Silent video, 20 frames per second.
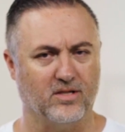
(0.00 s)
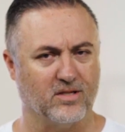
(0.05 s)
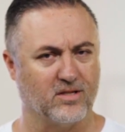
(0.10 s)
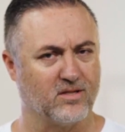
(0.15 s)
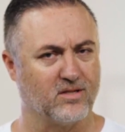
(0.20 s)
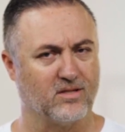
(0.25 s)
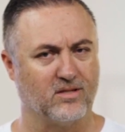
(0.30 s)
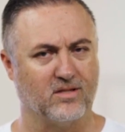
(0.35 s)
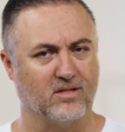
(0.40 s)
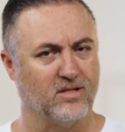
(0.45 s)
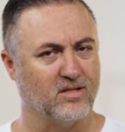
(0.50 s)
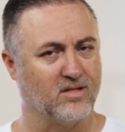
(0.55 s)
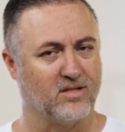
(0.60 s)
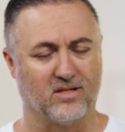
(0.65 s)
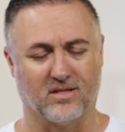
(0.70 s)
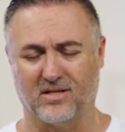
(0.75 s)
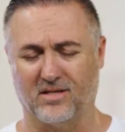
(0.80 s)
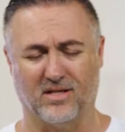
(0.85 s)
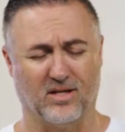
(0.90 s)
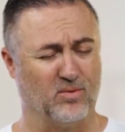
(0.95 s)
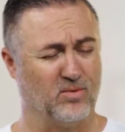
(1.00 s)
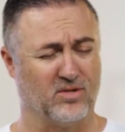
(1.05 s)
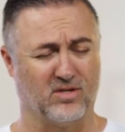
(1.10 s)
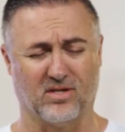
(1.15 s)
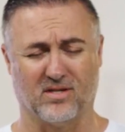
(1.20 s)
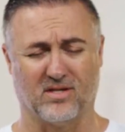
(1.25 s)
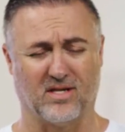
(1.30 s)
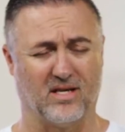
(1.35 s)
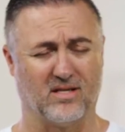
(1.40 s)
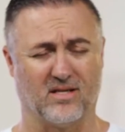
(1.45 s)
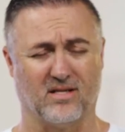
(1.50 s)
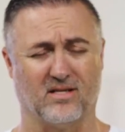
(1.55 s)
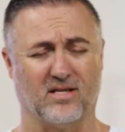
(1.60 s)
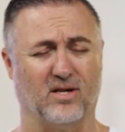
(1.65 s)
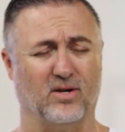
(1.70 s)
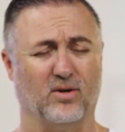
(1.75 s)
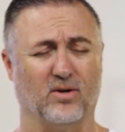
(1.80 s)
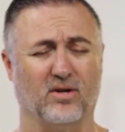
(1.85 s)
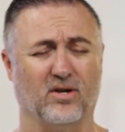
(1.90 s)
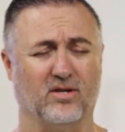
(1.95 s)
just just it was just as I
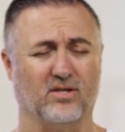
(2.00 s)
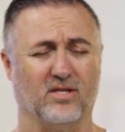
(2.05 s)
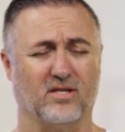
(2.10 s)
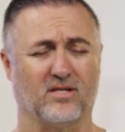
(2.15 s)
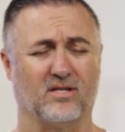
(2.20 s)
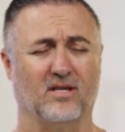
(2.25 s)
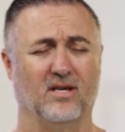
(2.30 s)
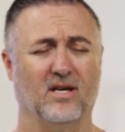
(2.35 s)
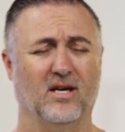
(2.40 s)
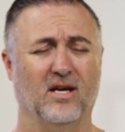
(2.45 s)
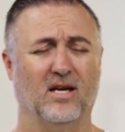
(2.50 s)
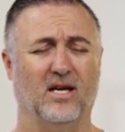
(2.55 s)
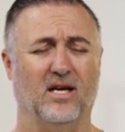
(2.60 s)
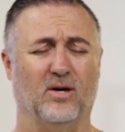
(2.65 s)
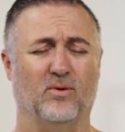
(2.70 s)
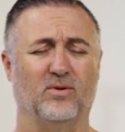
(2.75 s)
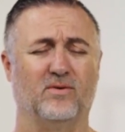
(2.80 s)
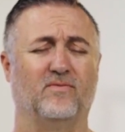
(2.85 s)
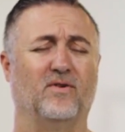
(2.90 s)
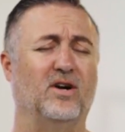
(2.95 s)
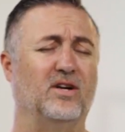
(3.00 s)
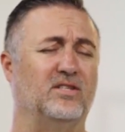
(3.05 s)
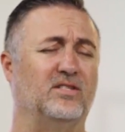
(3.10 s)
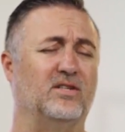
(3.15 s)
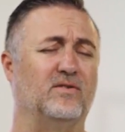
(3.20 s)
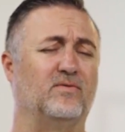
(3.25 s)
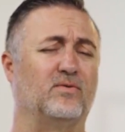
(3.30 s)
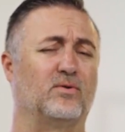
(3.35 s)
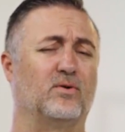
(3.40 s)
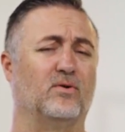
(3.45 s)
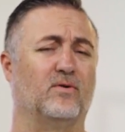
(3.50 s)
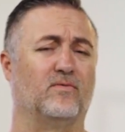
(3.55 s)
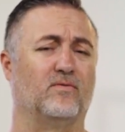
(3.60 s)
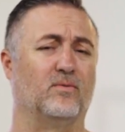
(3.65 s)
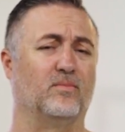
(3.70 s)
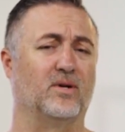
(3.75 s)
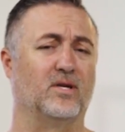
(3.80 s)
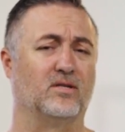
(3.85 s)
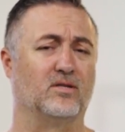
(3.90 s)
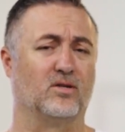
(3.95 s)
said earlier, just it was very difficult
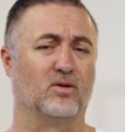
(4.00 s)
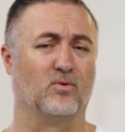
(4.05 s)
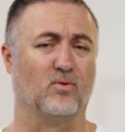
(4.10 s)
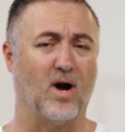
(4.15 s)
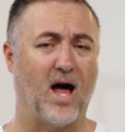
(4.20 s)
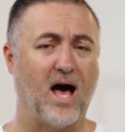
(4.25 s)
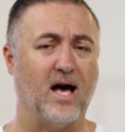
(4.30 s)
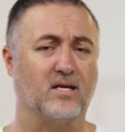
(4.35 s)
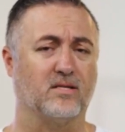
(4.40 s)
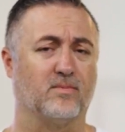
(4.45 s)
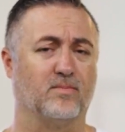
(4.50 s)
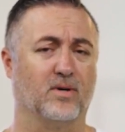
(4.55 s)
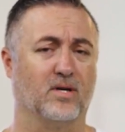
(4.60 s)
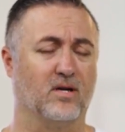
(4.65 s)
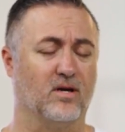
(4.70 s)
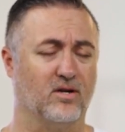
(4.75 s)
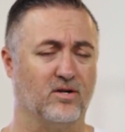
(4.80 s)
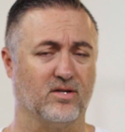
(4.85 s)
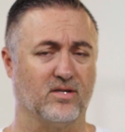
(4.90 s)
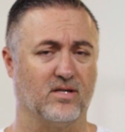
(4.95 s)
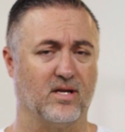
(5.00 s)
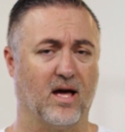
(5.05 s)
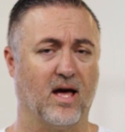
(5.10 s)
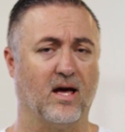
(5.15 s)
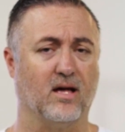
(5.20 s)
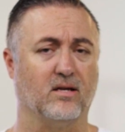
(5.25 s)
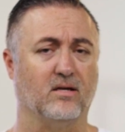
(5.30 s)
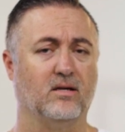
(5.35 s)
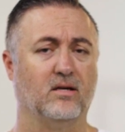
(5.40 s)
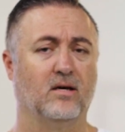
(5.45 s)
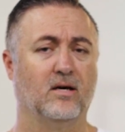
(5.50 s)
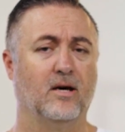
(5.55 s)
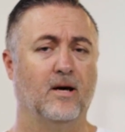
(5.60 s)
for me to grasp and understand.